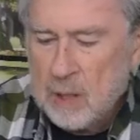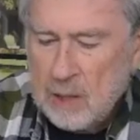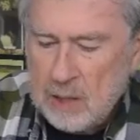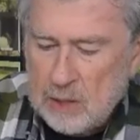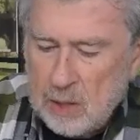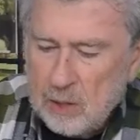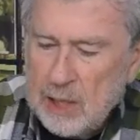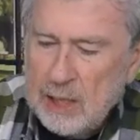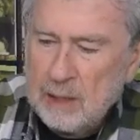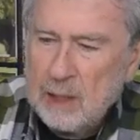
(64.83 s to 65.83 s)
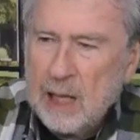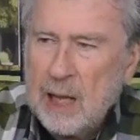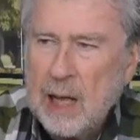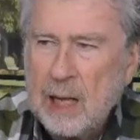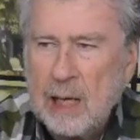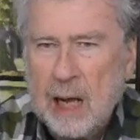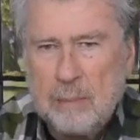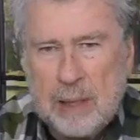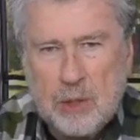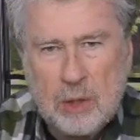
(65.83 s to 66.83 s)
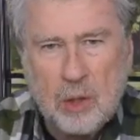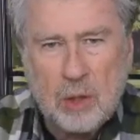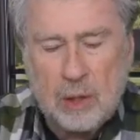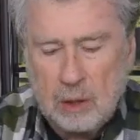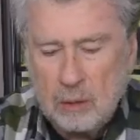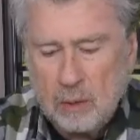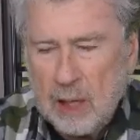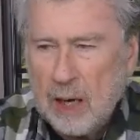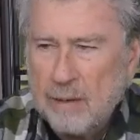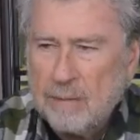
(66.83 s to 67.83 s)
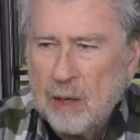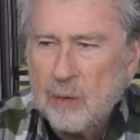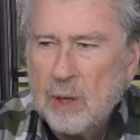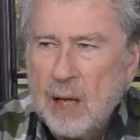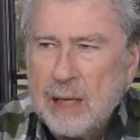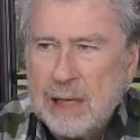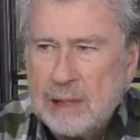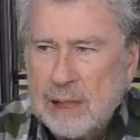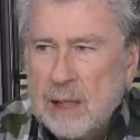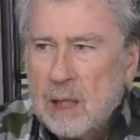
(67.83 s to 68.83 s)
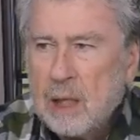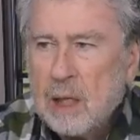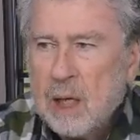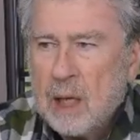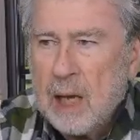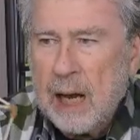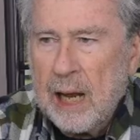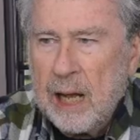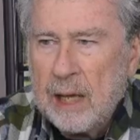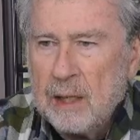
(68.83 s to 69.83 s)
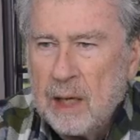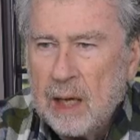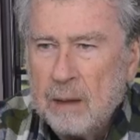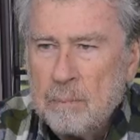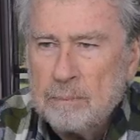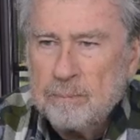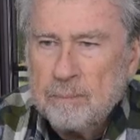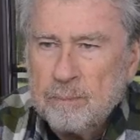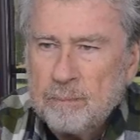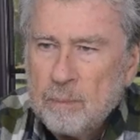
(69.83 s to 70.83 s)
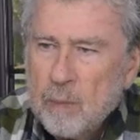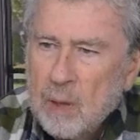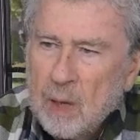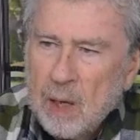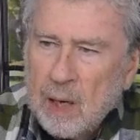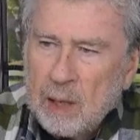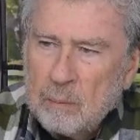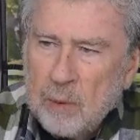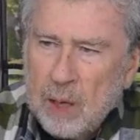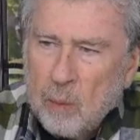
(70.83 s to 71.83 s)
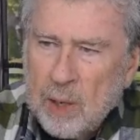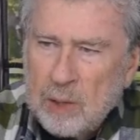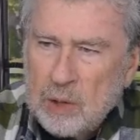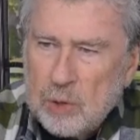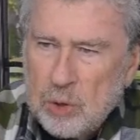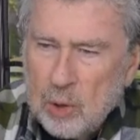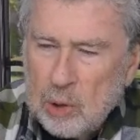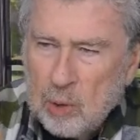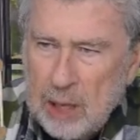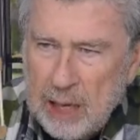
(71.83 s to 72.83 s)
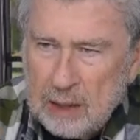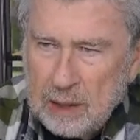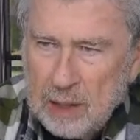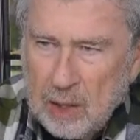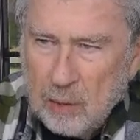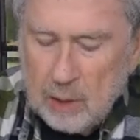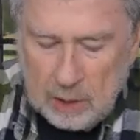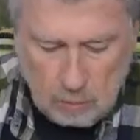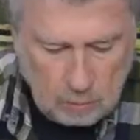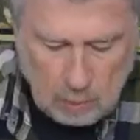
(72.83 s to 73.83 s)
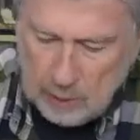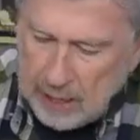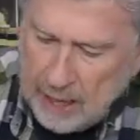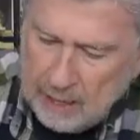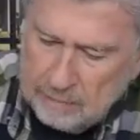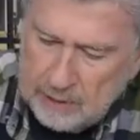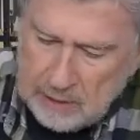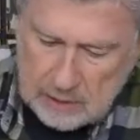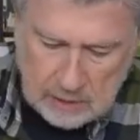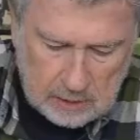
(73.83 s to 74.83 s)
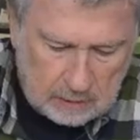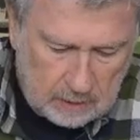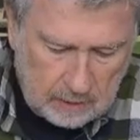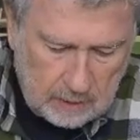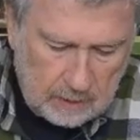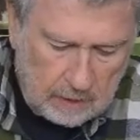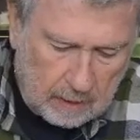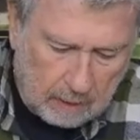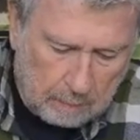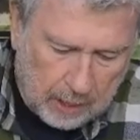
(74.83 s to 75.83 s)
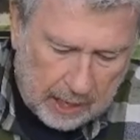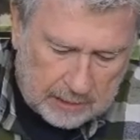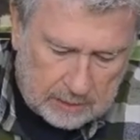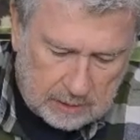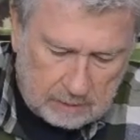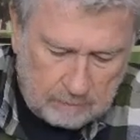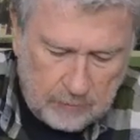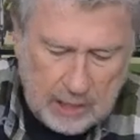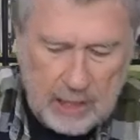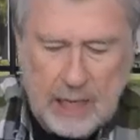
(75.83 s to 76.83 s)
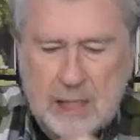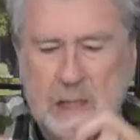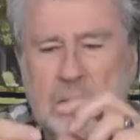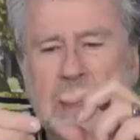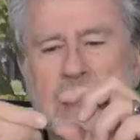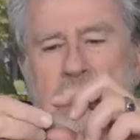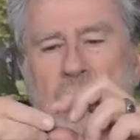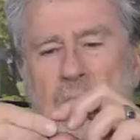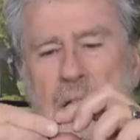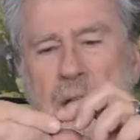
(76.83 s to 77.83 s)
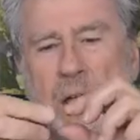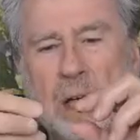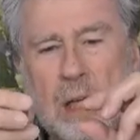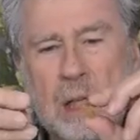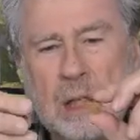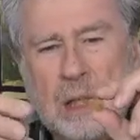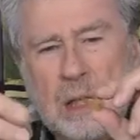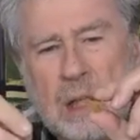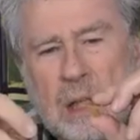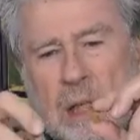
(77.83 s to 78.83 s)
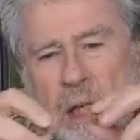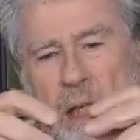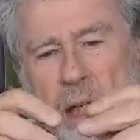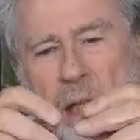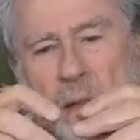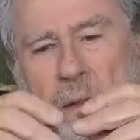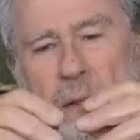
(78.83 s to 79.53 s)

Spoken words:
this little kit that I mentioned earlier that I found on Etsy, and I want to just show you that what we have is a box that has these nice little vertexes